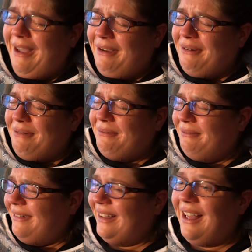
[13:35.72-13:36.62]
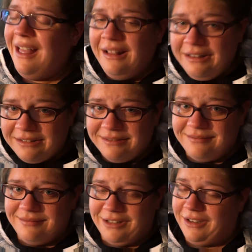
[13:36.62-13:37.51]
yeah.
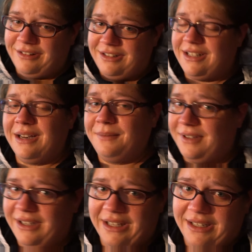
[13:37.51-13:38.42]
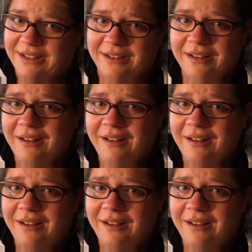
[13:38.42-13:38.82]
Doctor said I'm good.